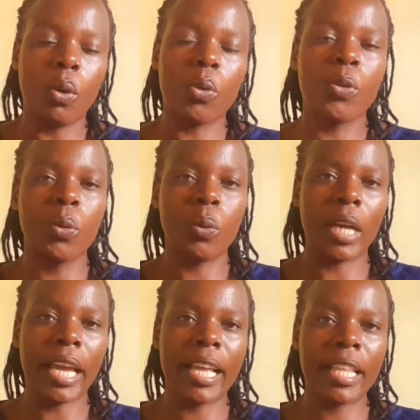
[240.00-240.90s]

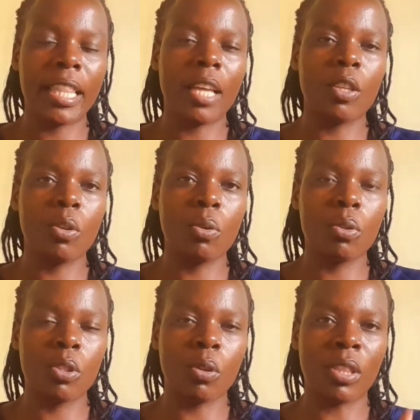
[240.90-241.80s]
you either
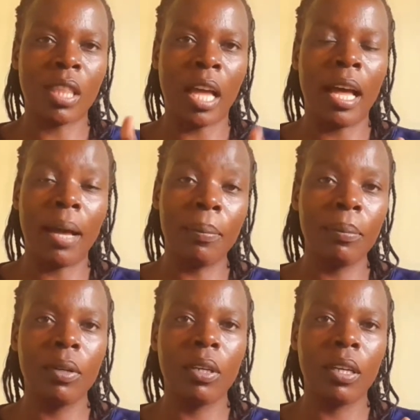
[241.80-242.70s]
use your
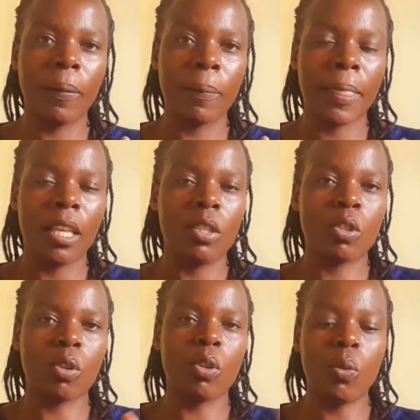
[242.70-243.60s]
thumb,
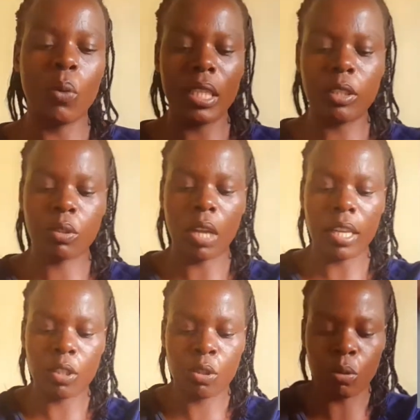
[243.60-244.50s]
so you will
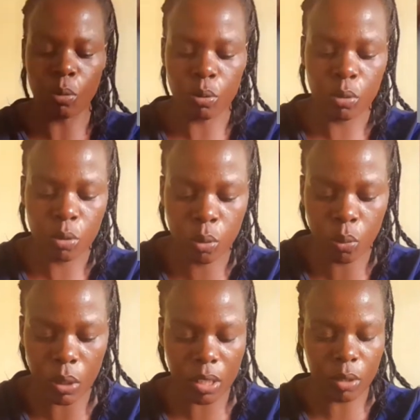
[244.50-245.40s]
try to
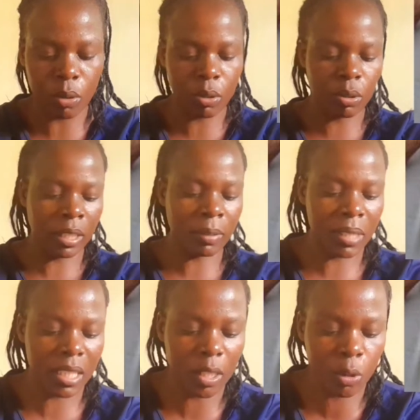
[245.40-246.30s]
squeeze, or let
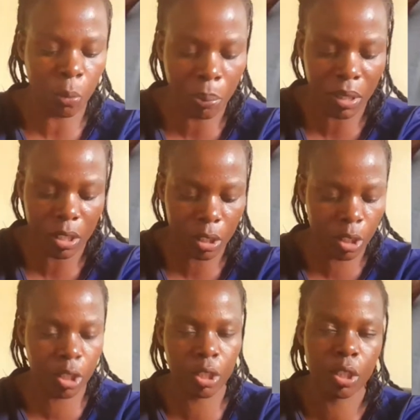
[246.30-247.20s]
me say to
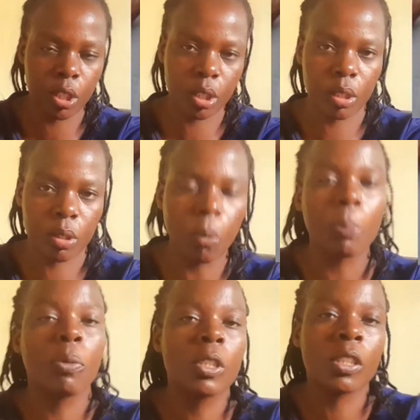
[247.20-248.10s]
pinch,
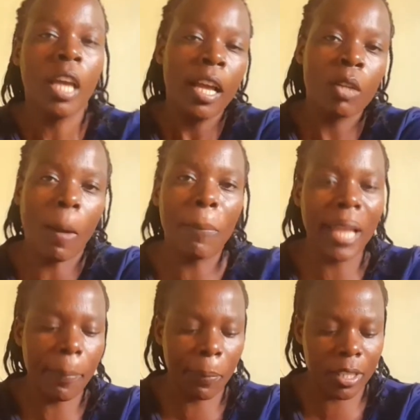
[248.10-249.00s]
to
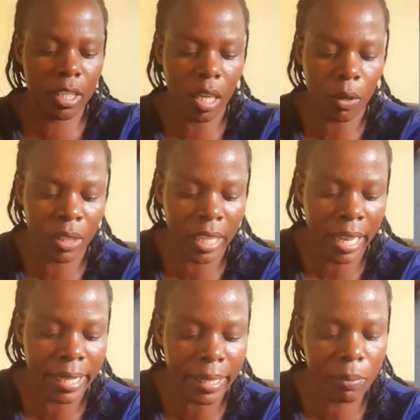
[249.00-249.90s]
apply pressure on their
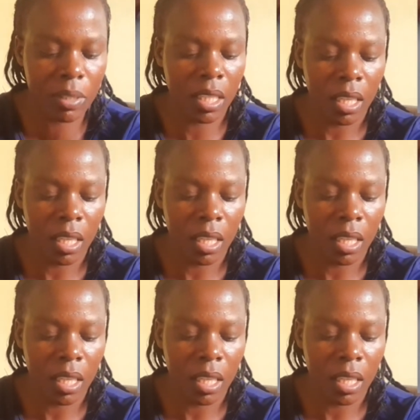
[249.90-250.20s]
limbs